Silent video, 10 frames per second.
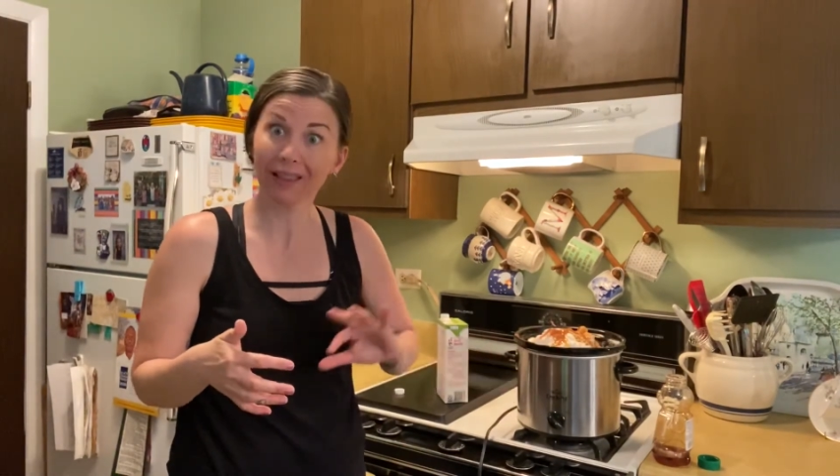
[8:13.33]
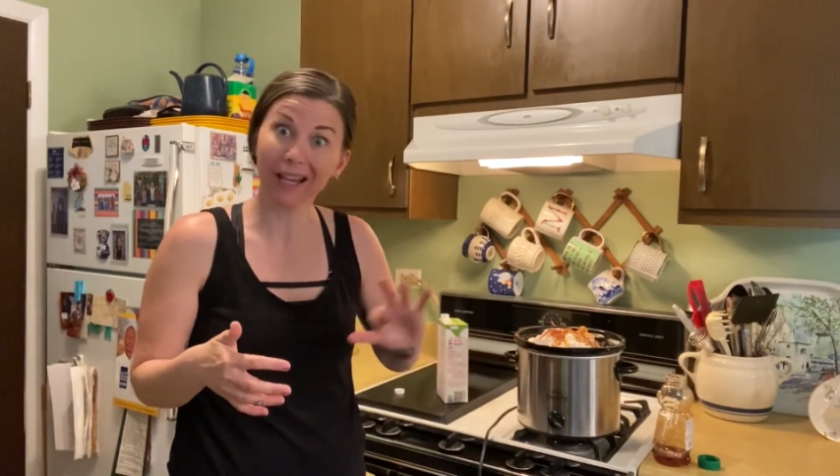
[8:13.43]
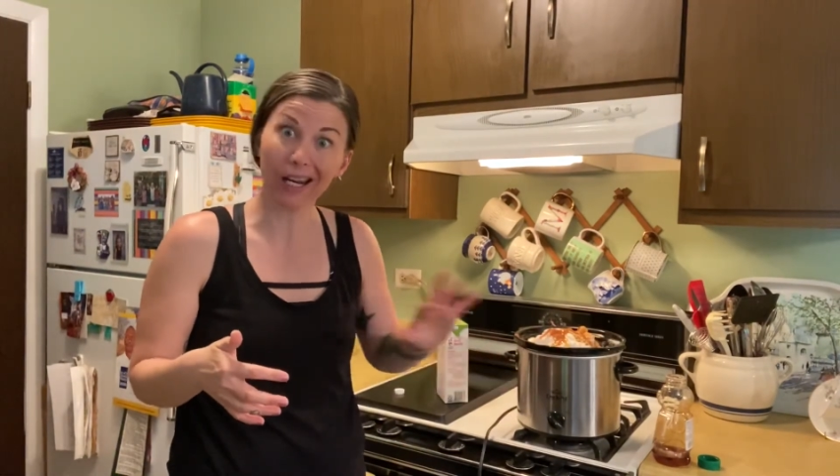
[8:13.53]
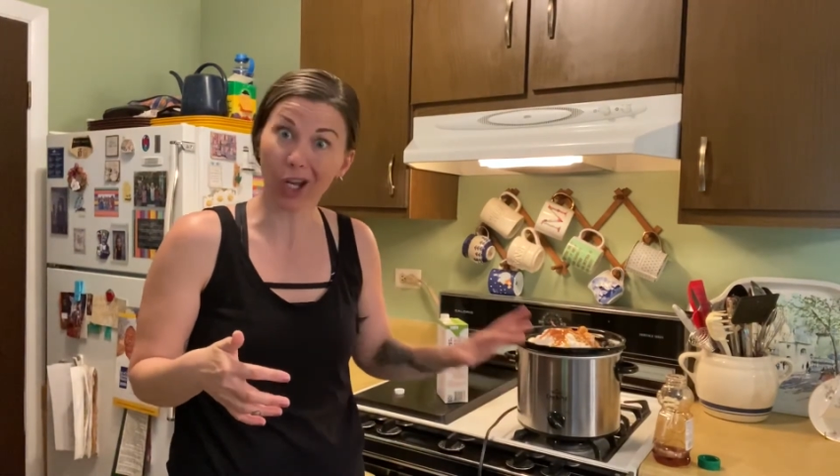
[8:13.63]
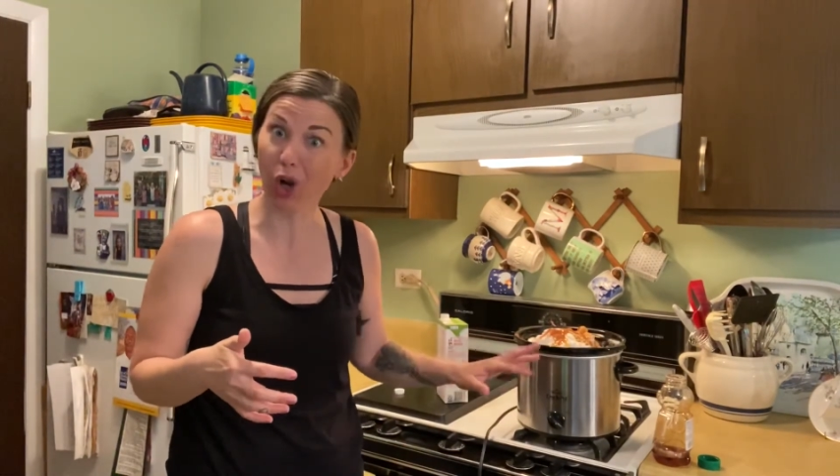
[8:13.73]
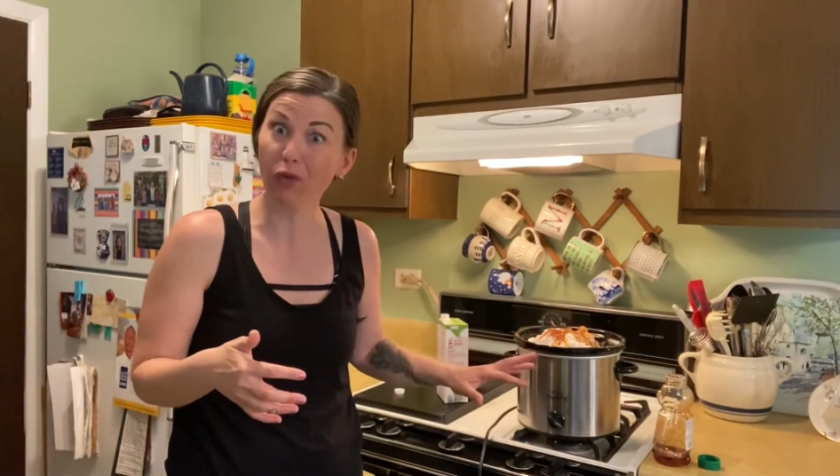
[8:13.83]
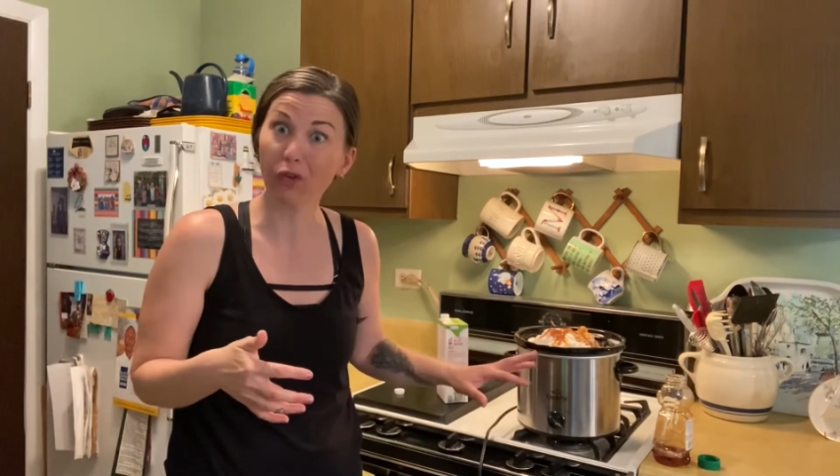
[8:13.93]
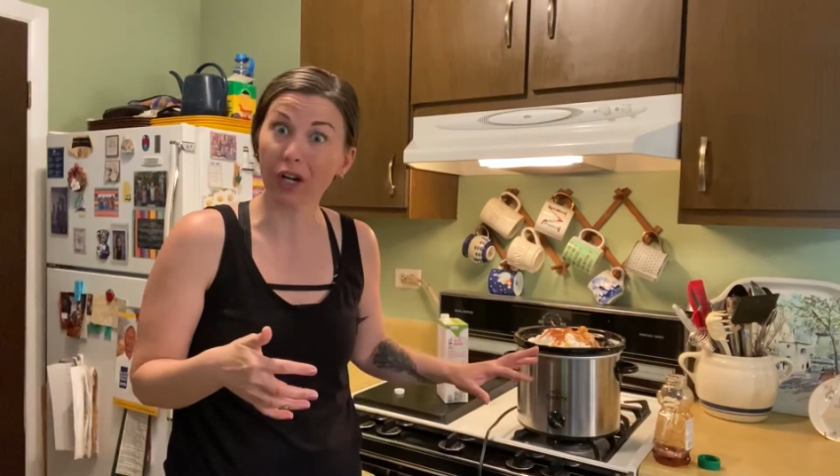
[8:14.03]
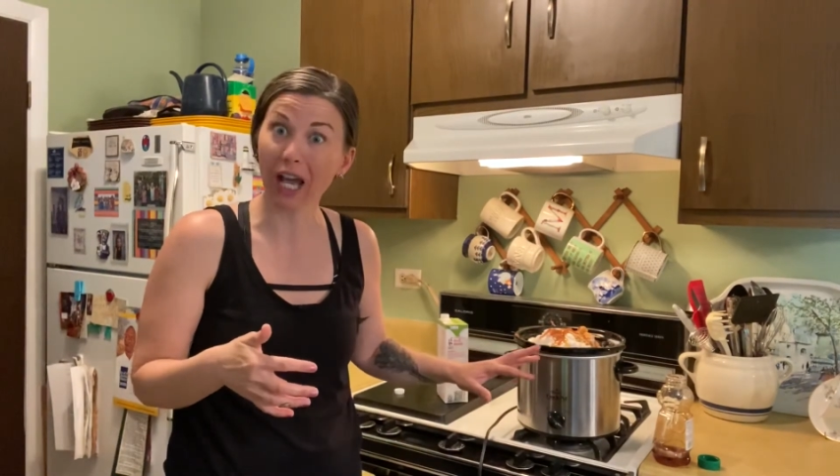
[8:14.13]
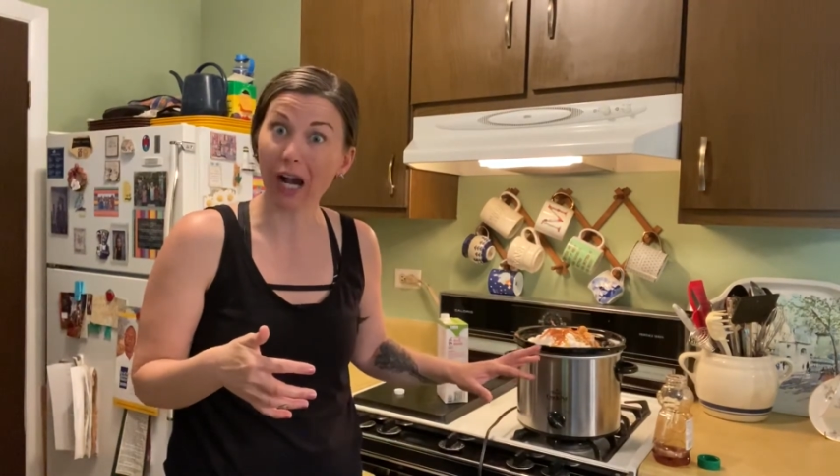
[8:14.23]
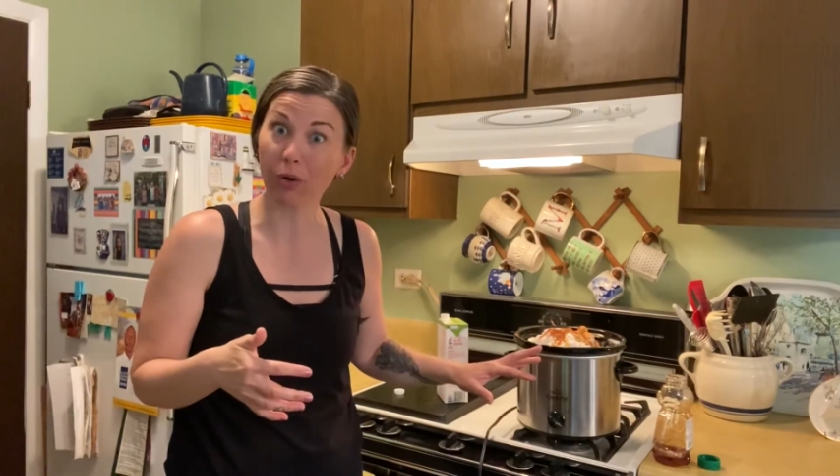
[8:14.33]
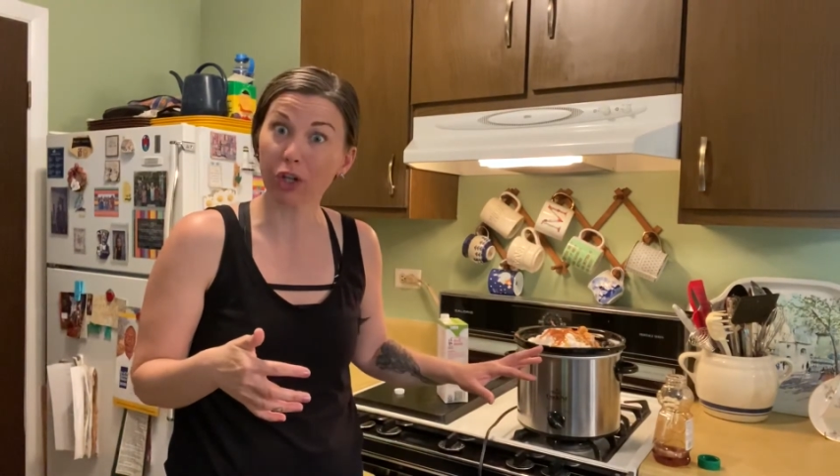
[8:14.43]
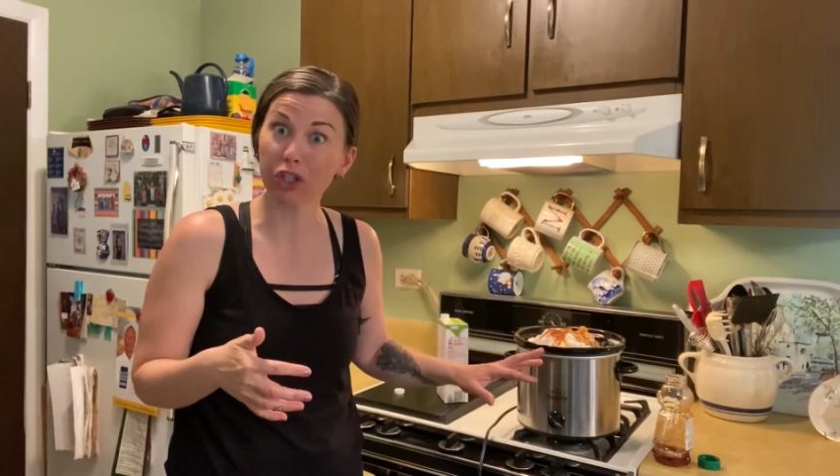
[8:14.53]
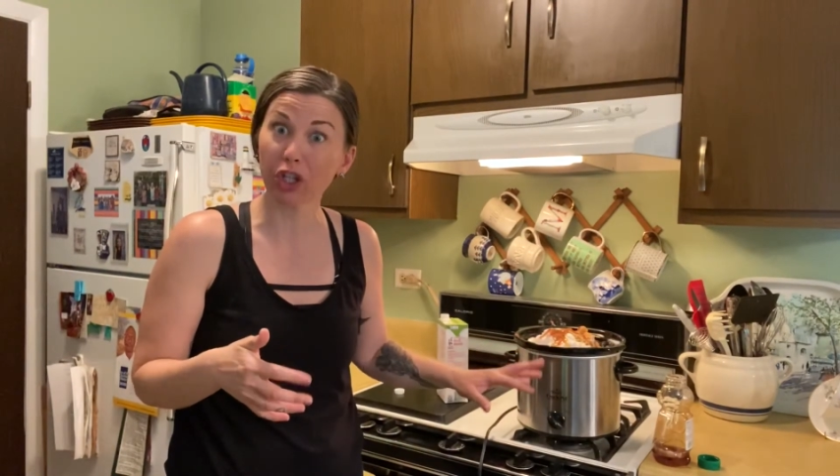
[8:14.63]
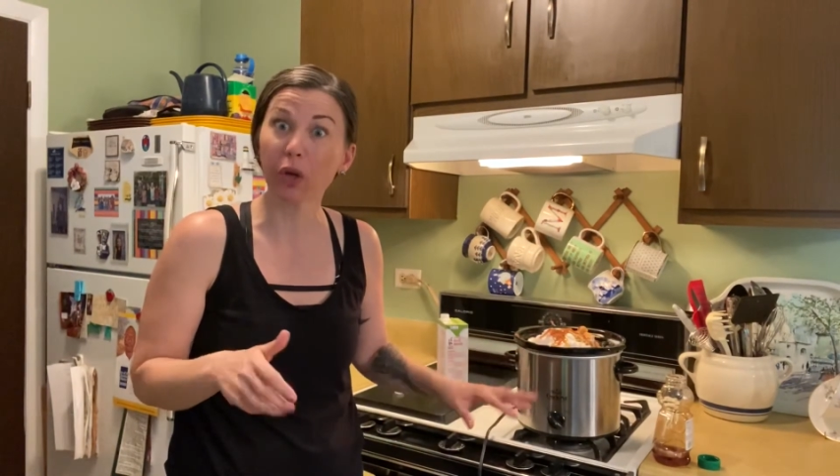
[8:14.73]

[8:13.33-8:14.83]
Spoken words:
let it go for an hour or 2,